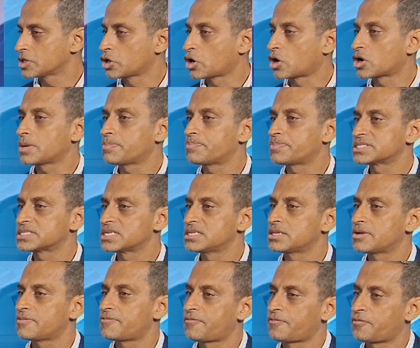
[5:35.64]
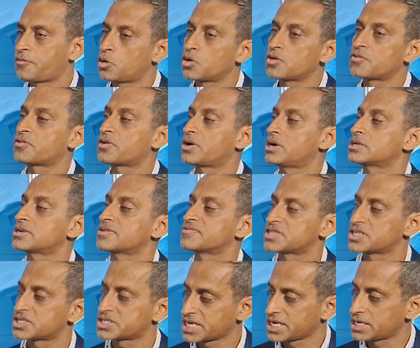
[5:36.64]
Europe is in the forefront of
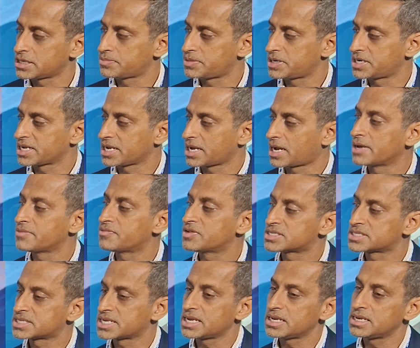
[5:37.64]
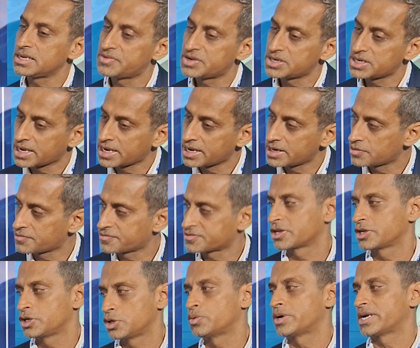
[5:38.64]
sustainability. I will say even ahead of
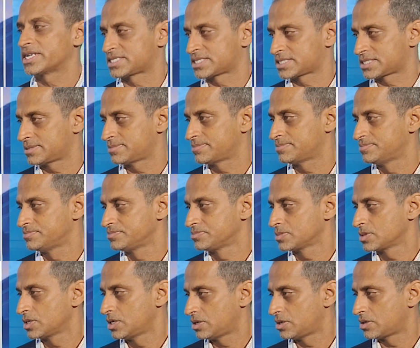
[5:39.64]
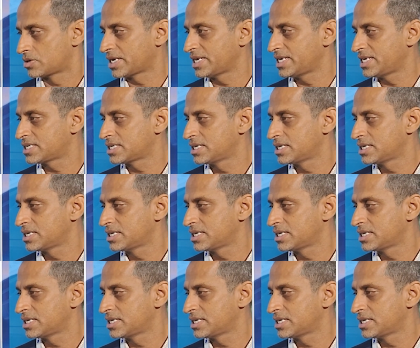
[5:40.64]
the US, right?